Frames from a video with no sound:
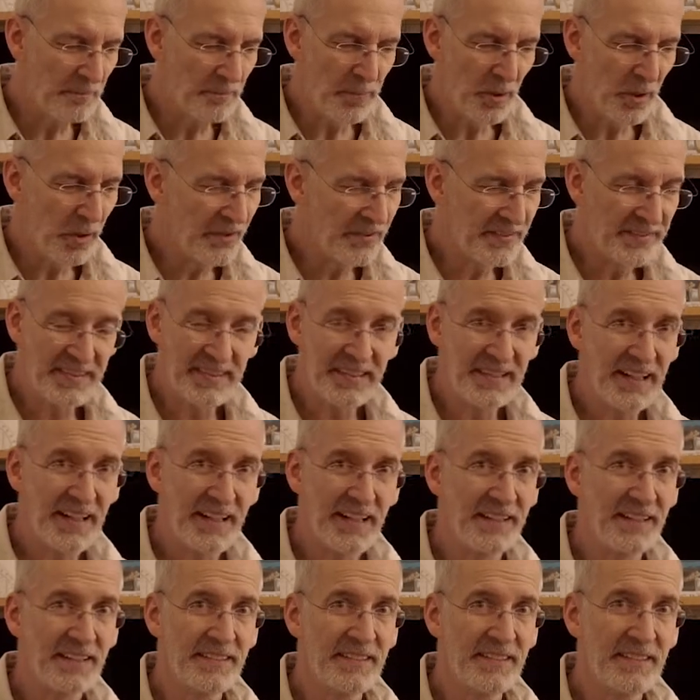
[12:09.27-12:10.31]
Boss
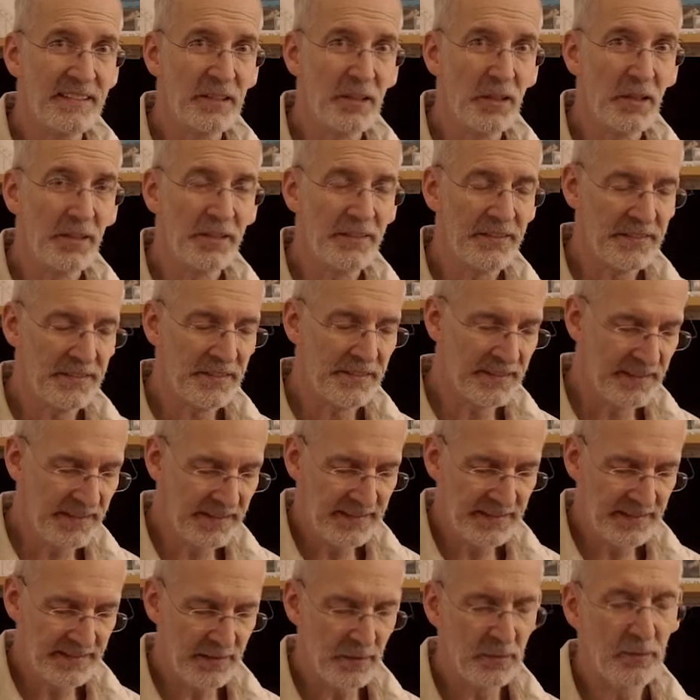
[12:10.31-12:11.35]
slider did cost,
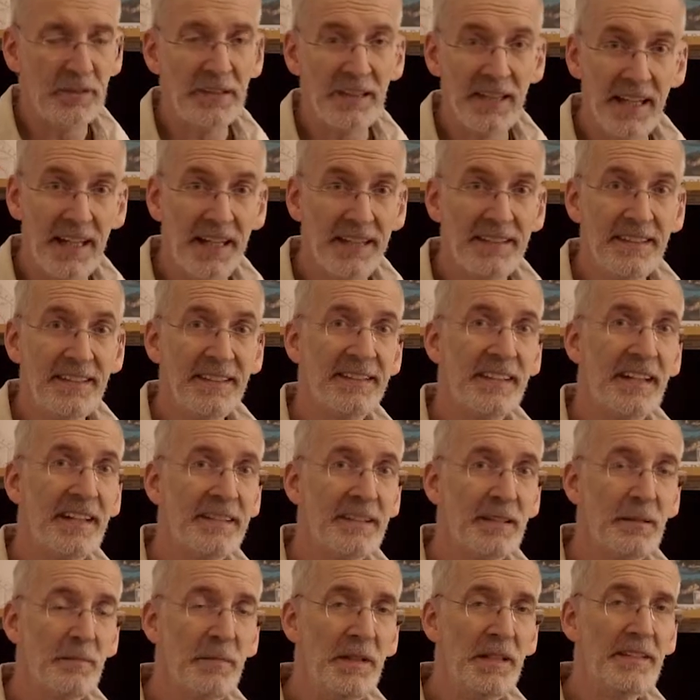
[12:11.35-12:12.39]
this is only 80
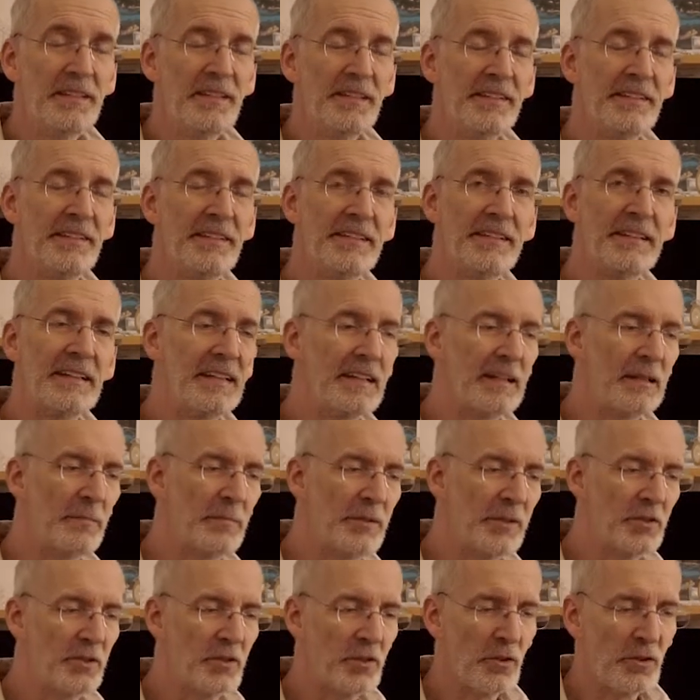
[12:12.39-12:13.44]
centimeters, it's a little
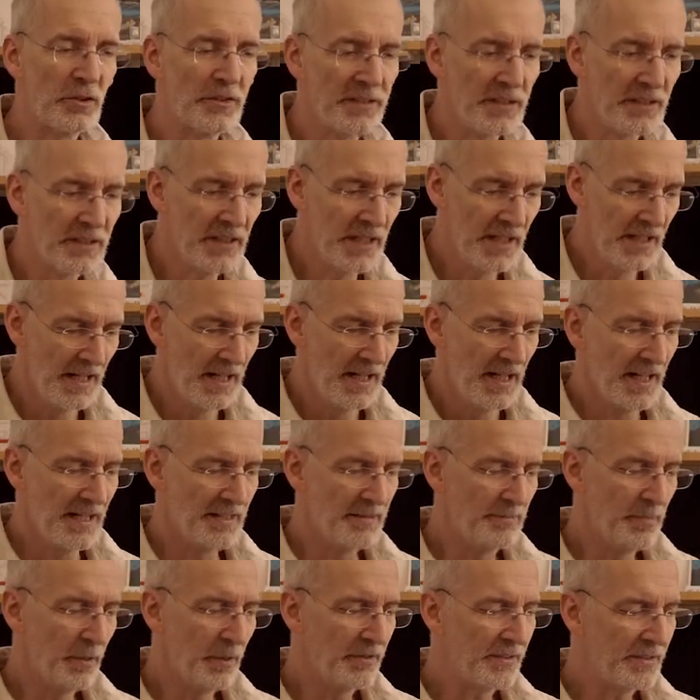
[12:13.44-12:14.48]
bit shorter,
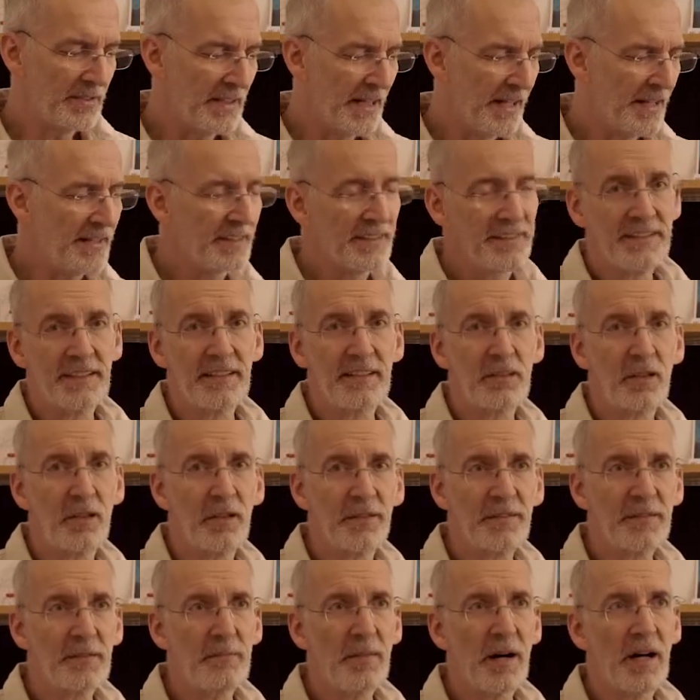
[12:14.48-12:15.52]
and both sliders did
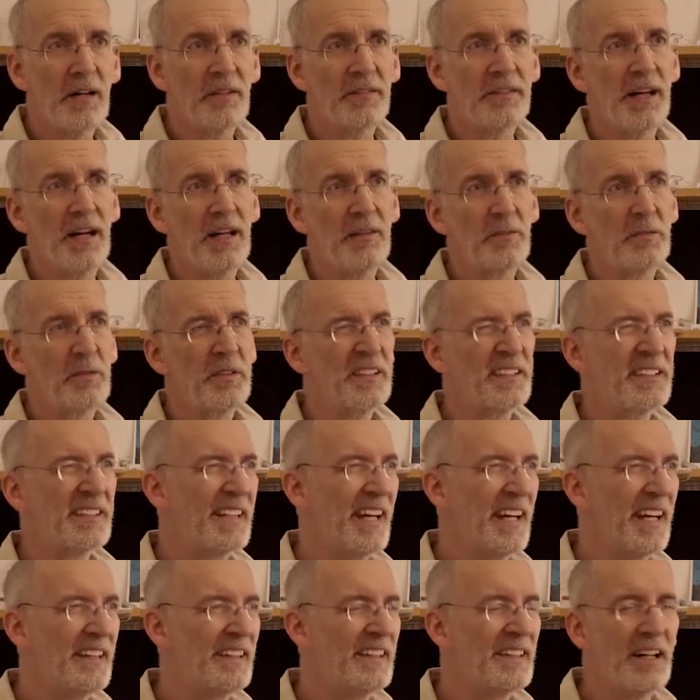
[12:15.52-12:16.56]
cost about
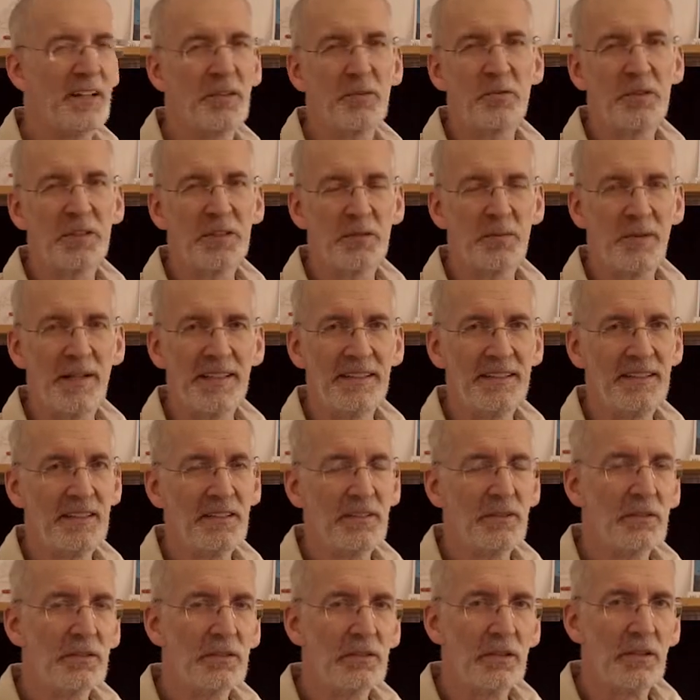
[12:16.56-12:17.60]
110, 120
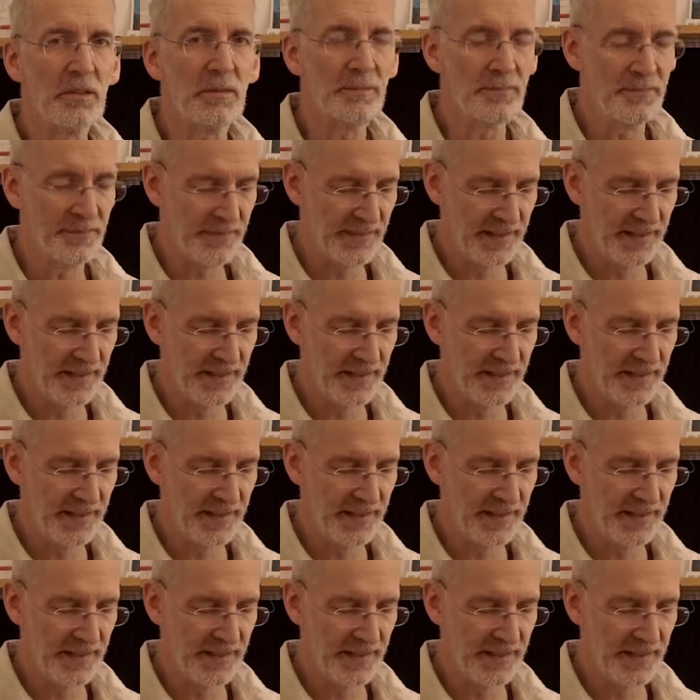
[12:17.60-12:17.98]
euro.